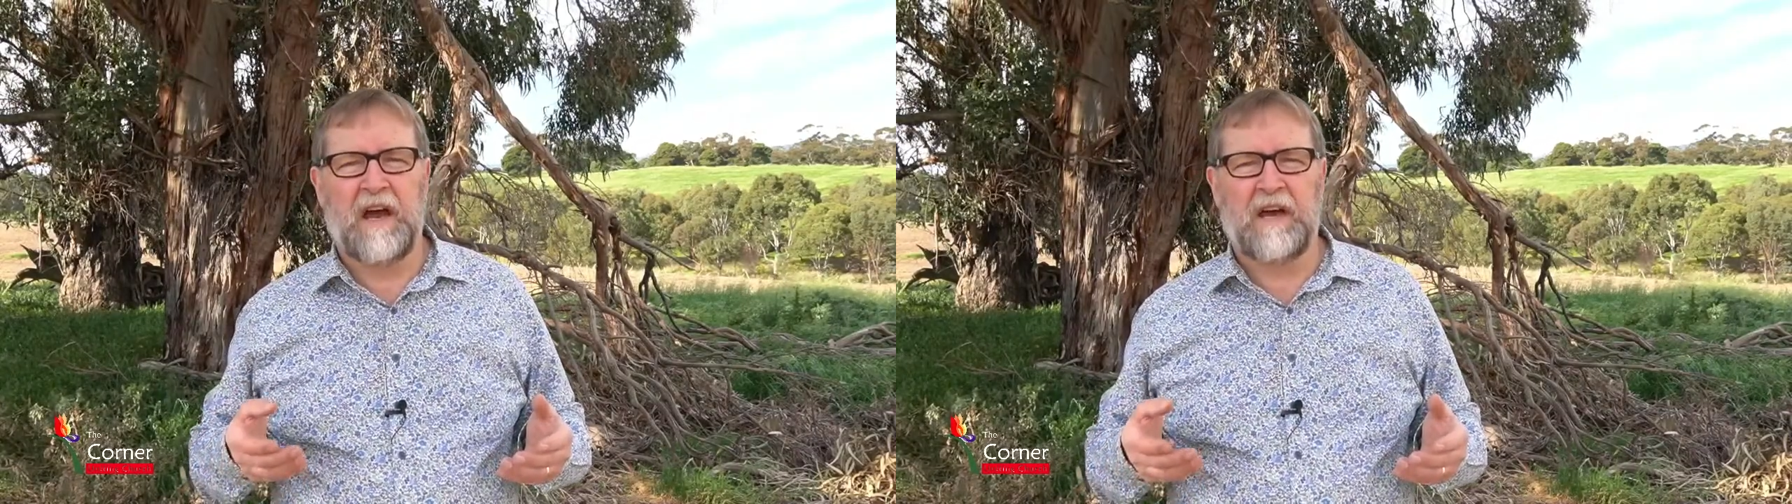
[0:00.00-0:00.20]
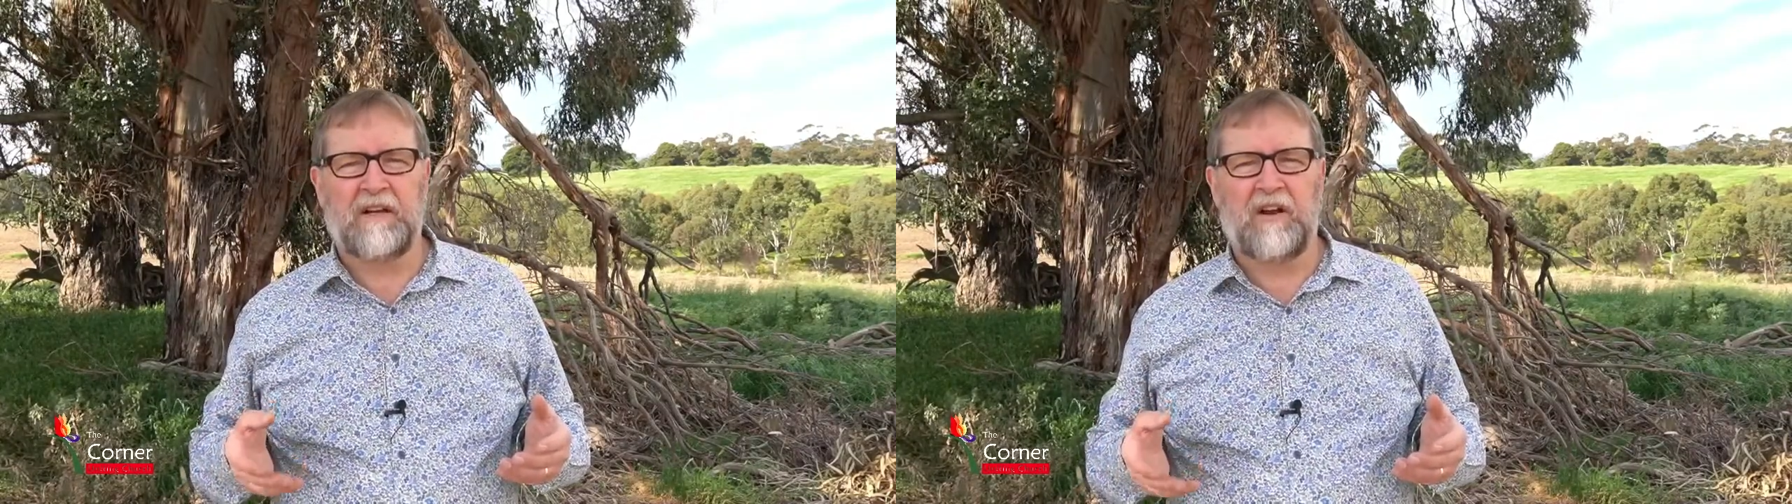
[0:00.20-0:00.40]

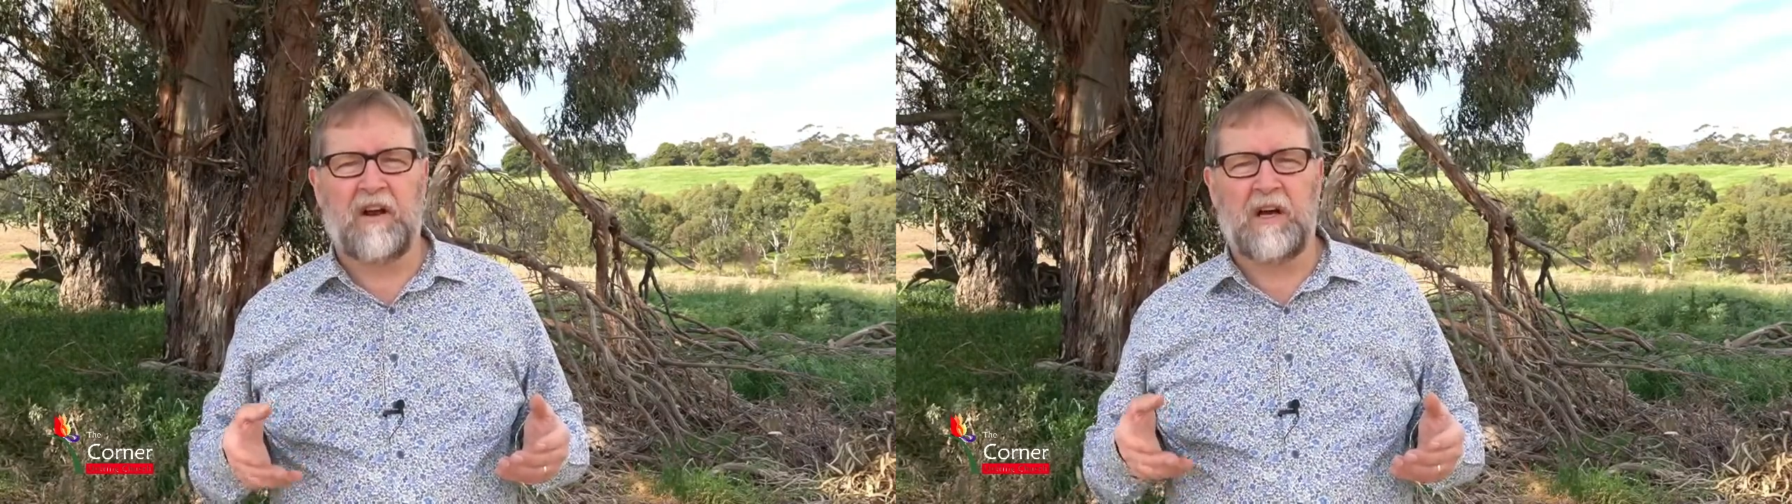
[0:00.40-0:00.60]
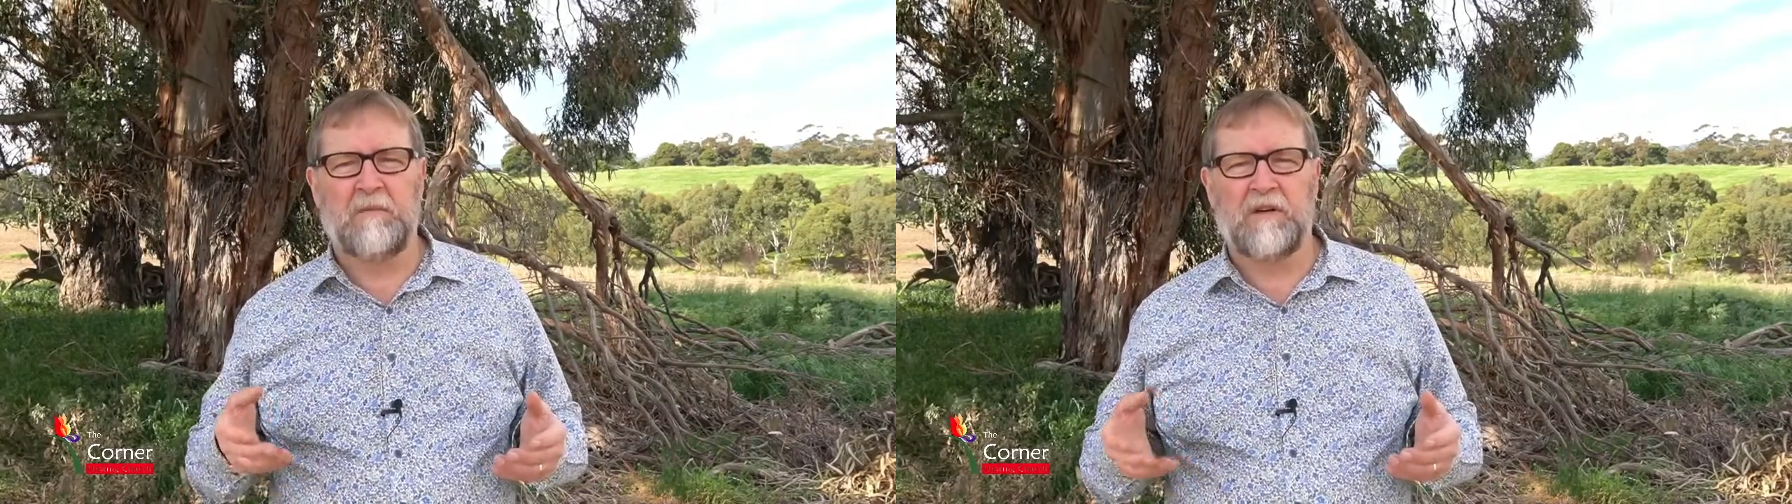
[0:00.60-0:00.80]
and
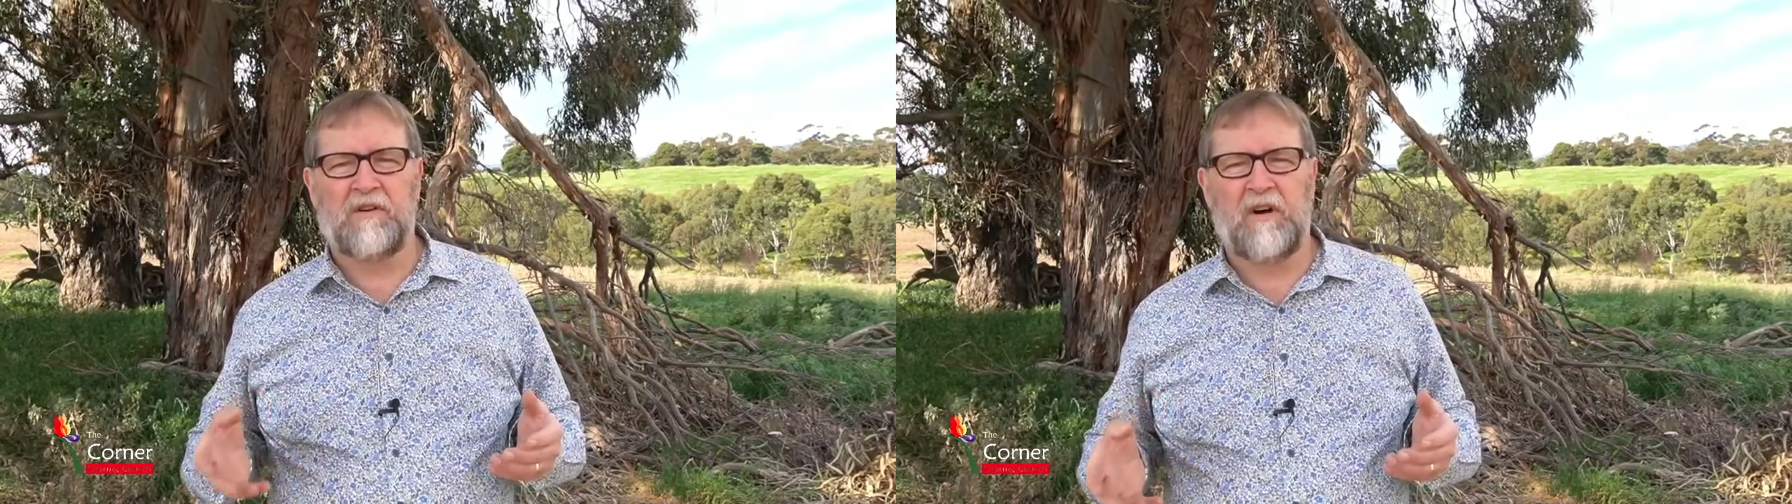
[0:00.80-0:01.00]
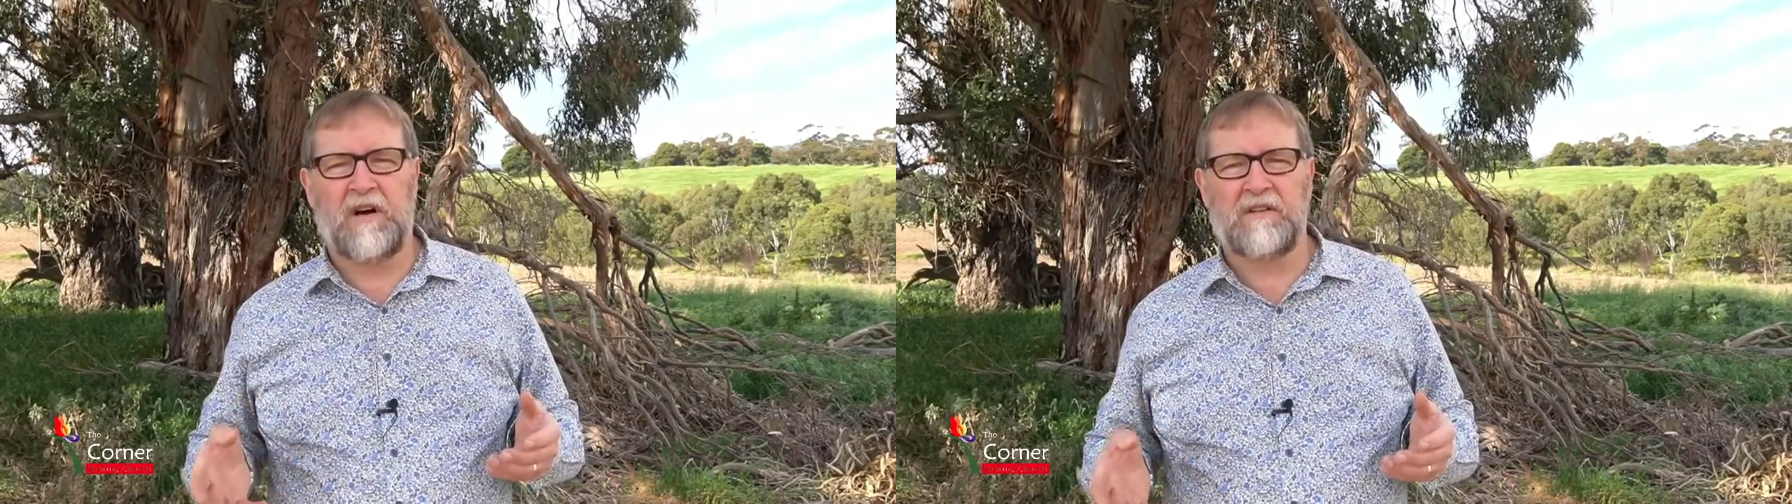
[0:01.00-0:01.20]
climate
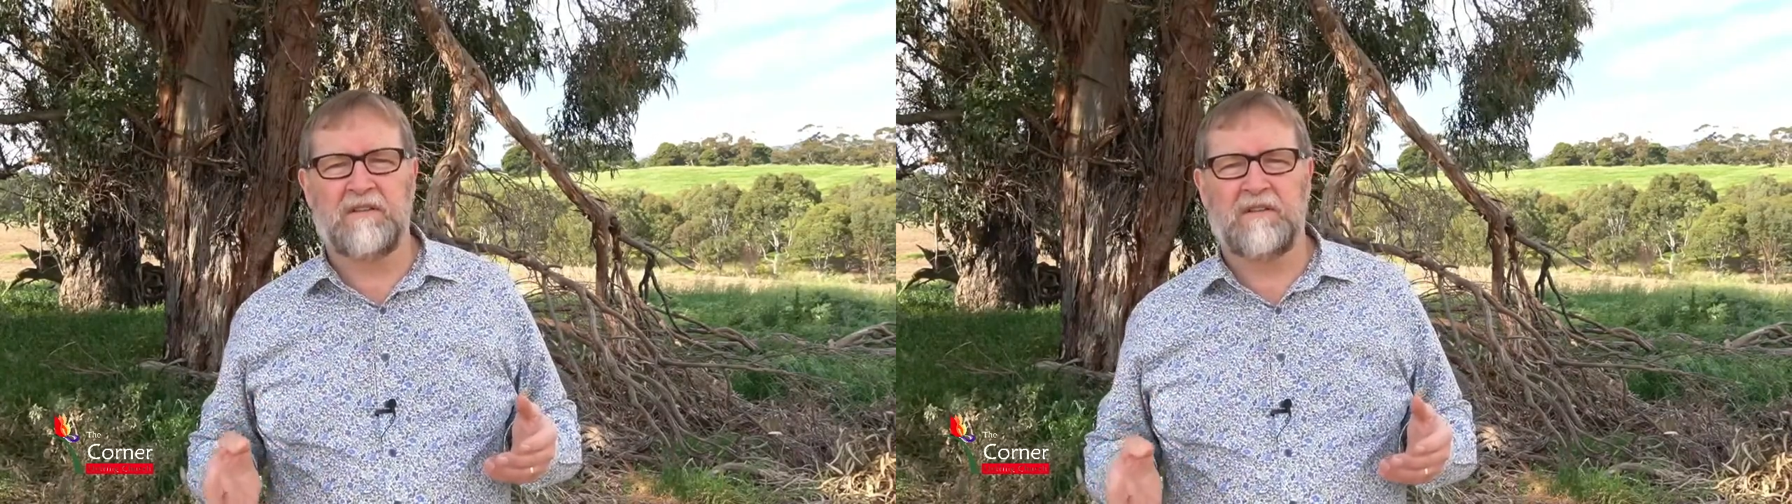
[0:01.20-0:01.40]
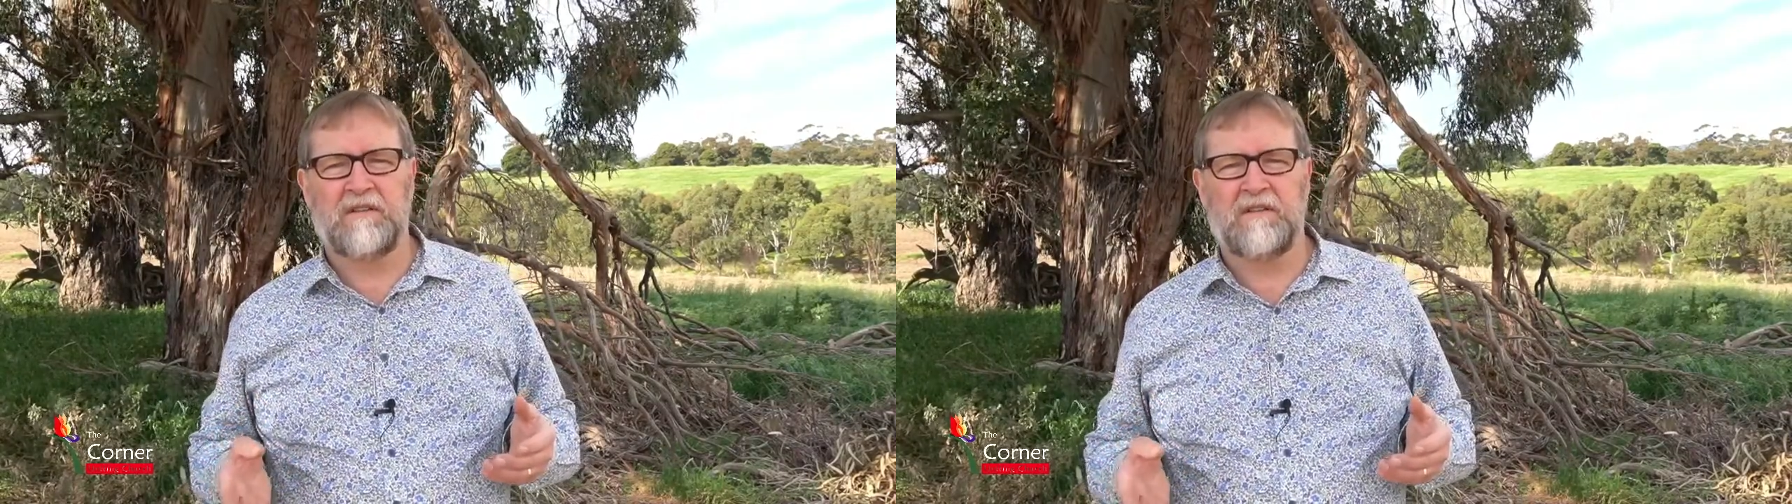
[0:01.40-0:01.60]

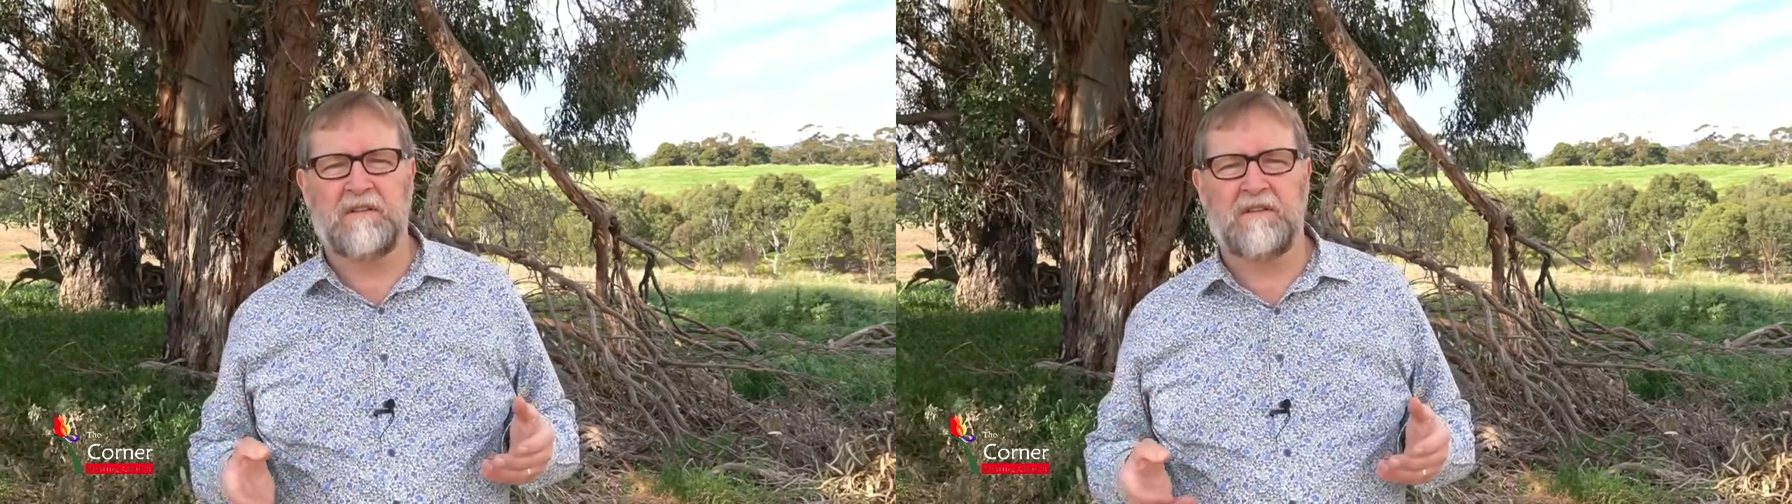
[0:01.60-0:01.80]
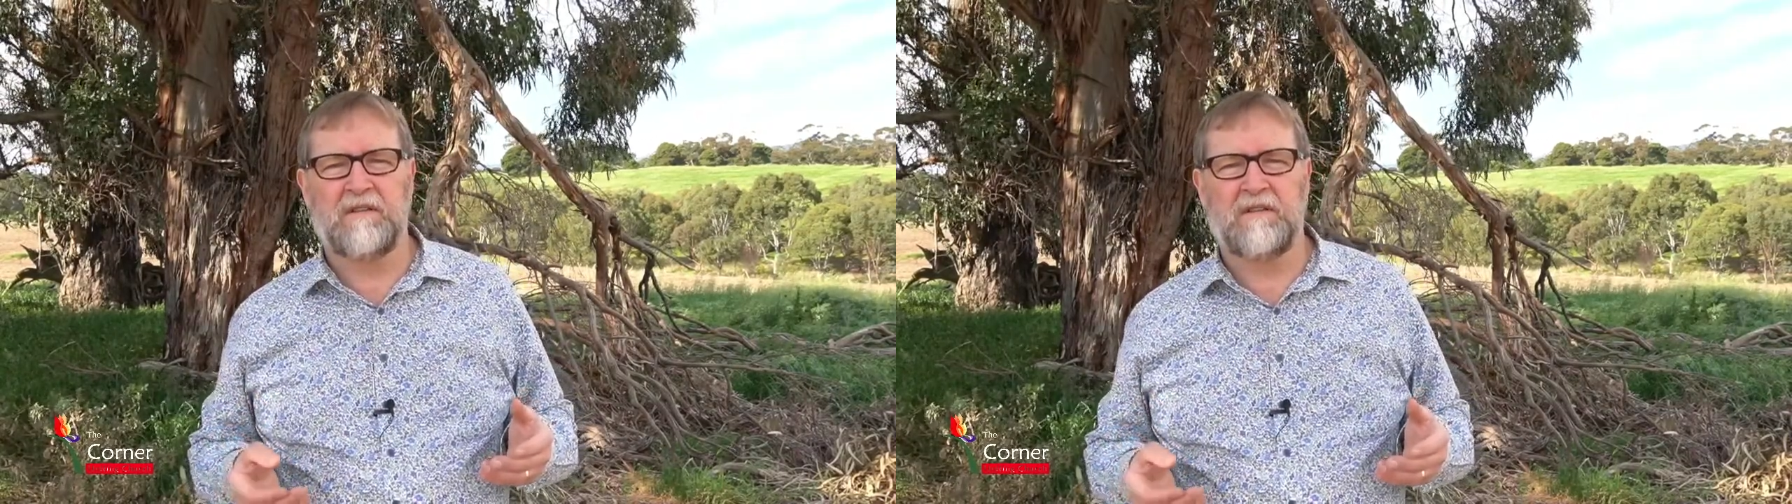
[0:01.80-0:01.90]
crisis.